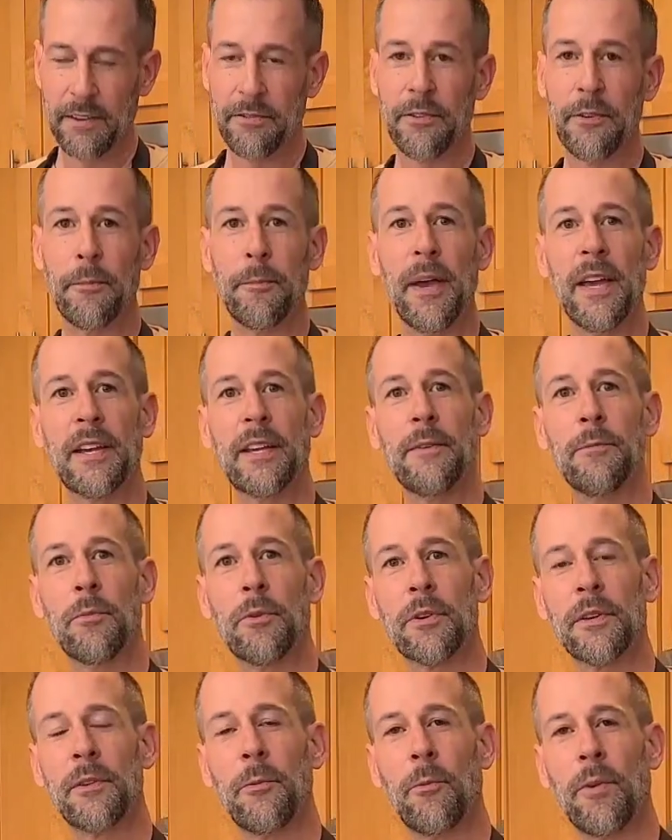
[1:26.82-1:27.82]
If you're making
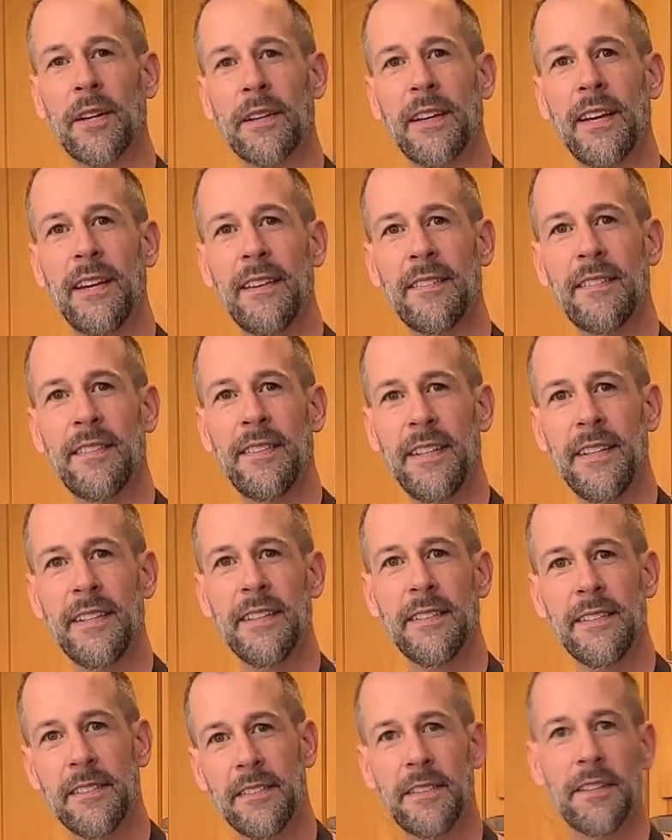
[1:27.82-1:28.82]
more than one
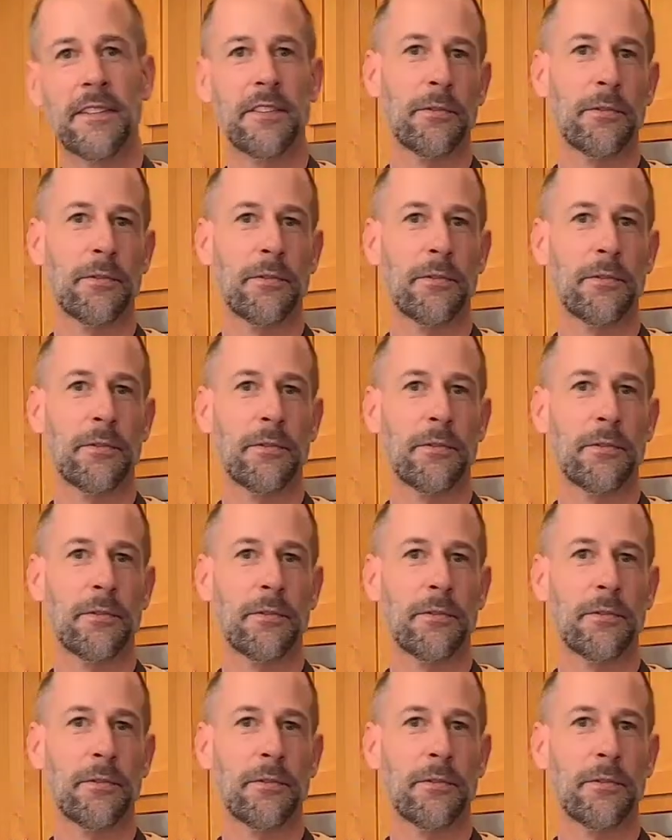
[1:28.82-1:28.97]
quesadilla,